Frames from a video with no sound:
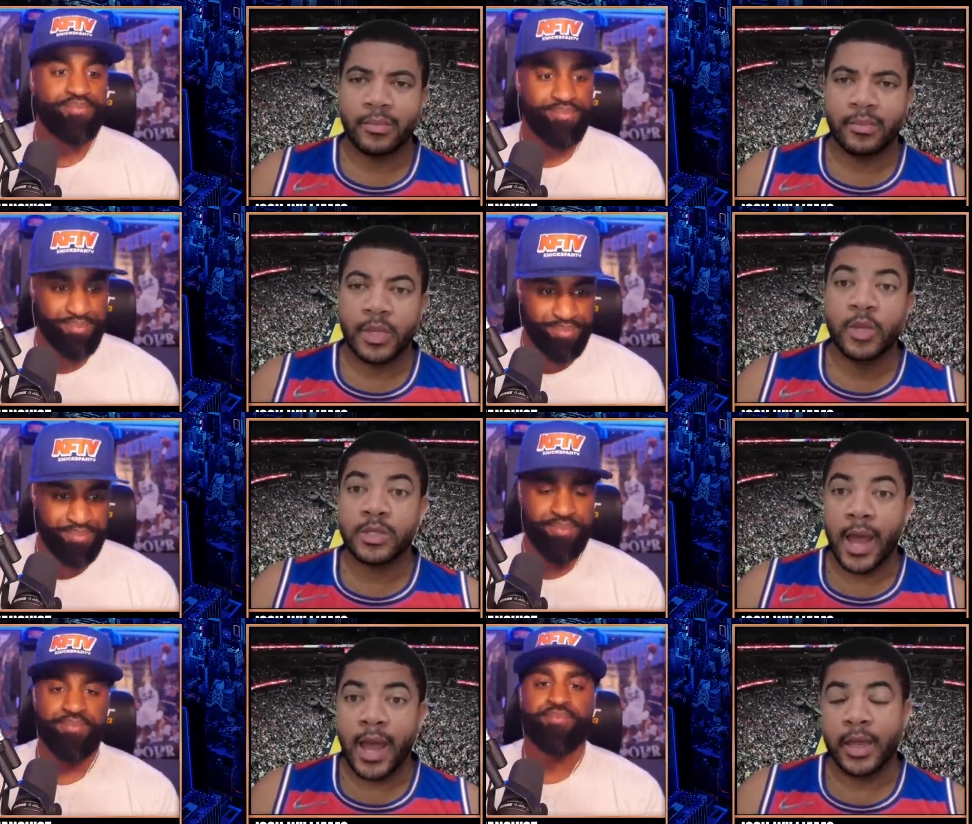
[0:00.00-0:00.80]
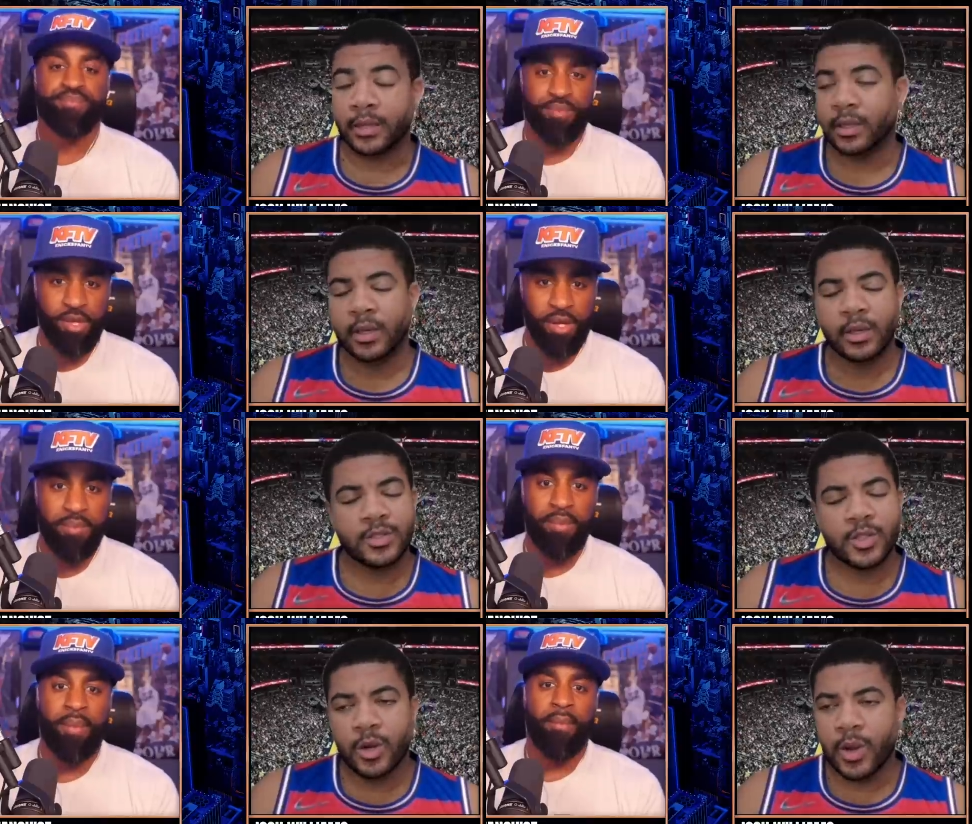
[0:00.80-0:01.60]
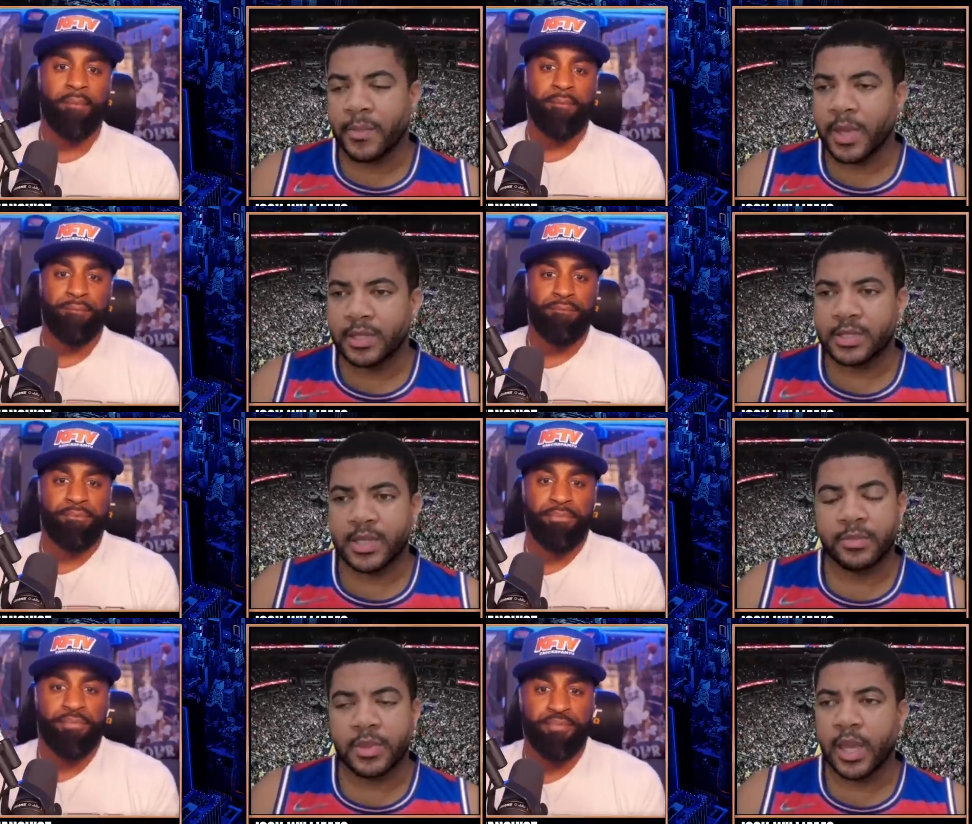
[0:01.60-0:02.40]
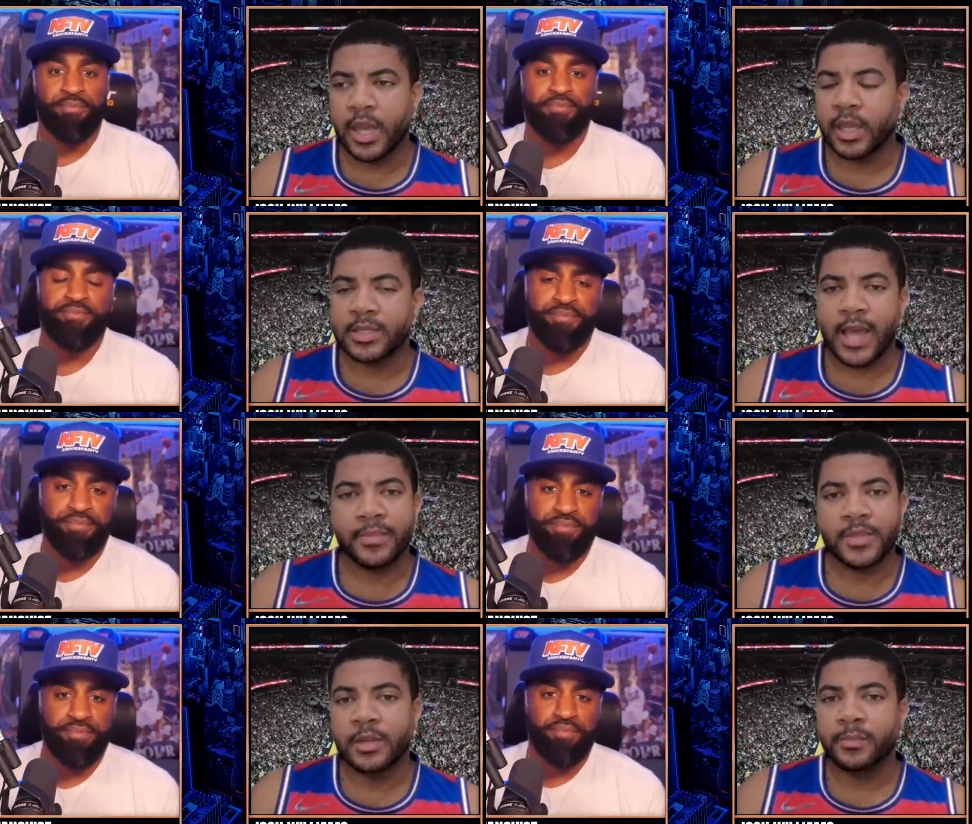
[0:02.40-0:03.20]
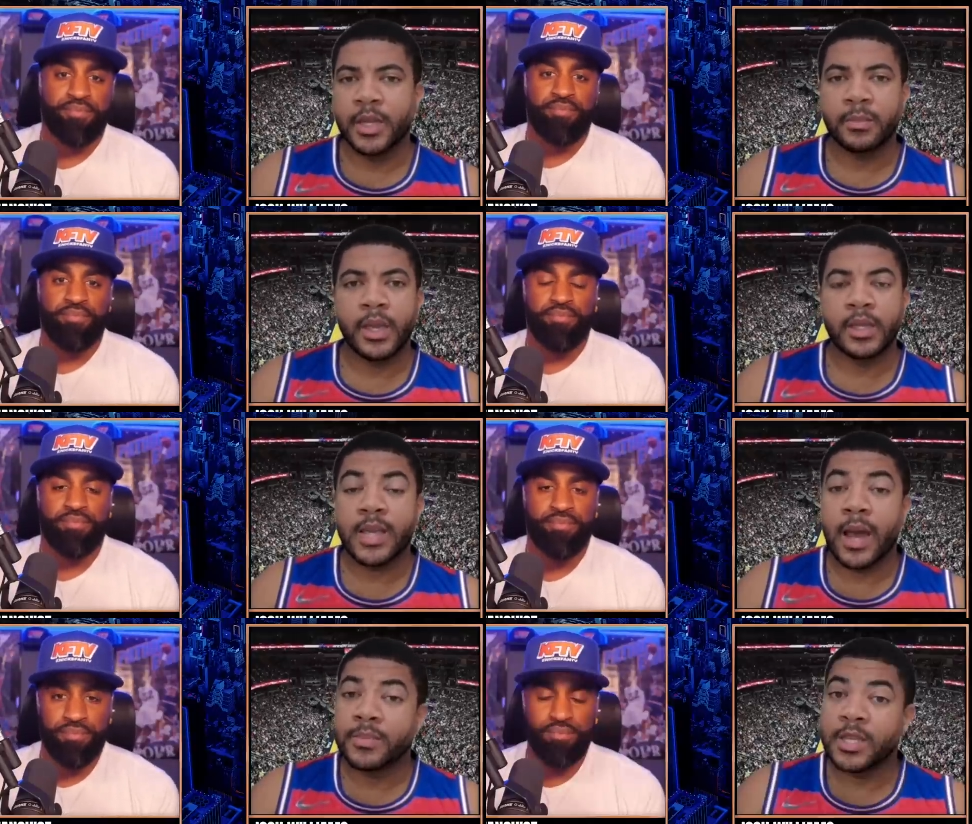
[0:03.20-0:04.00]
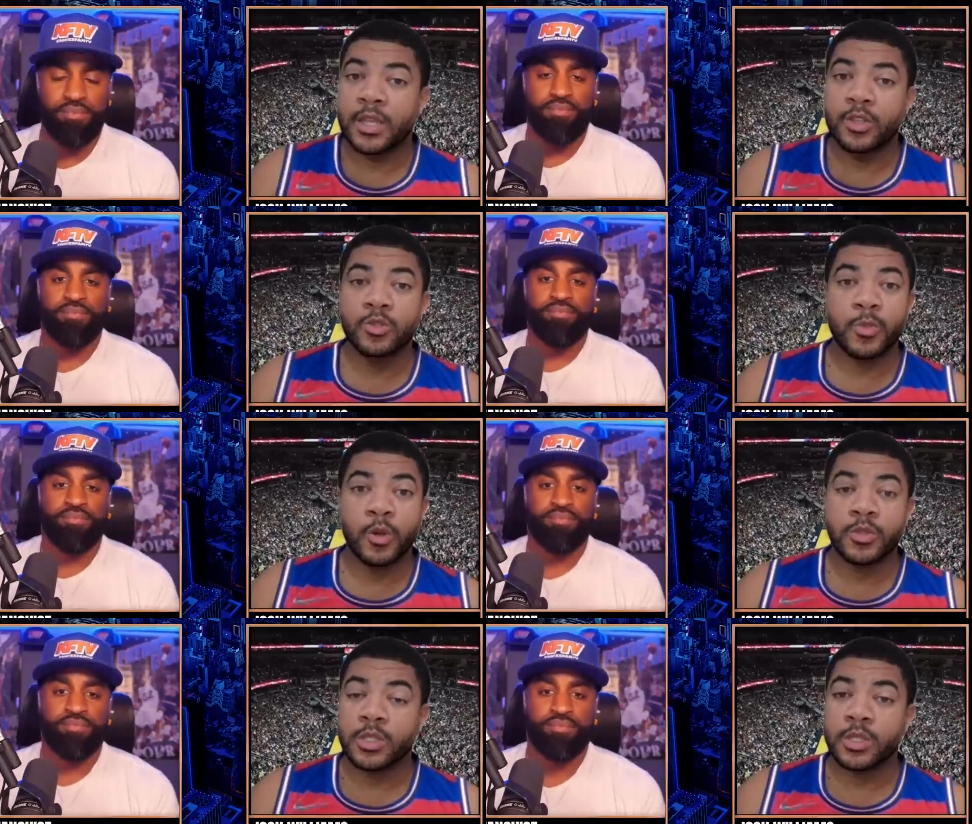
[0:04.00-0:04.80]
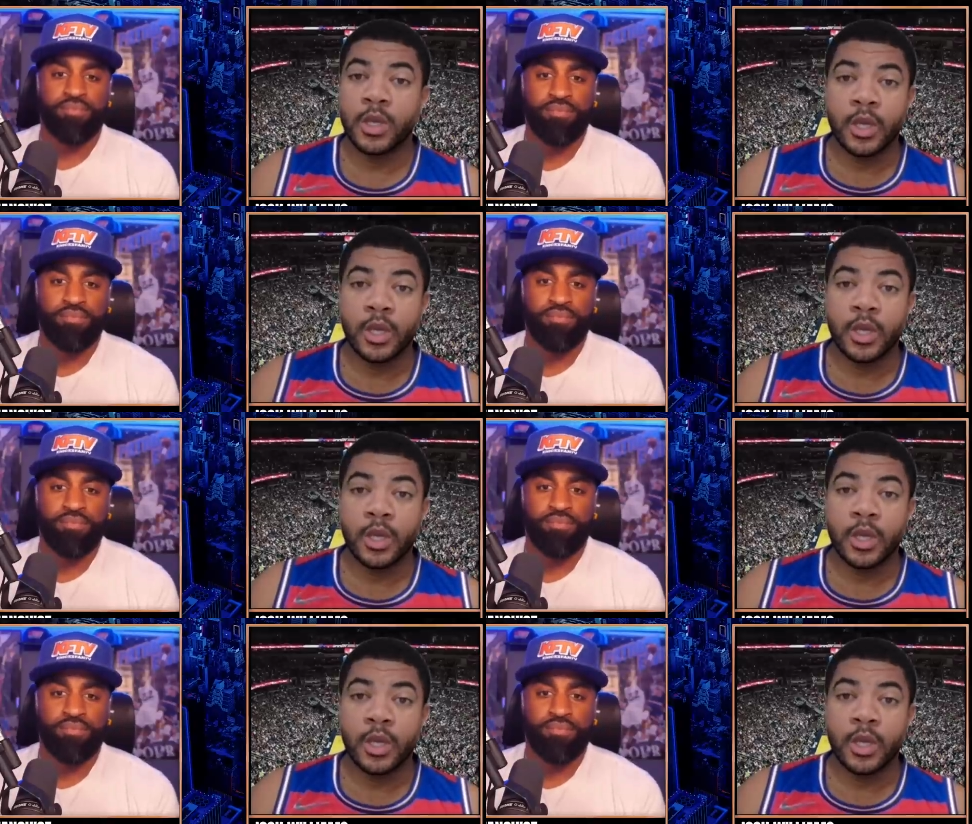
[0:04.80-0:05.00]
Speaker 1: You was nine. Yeah. So I mean, same thing. A top ten pick, man. Top ten, you supposed to.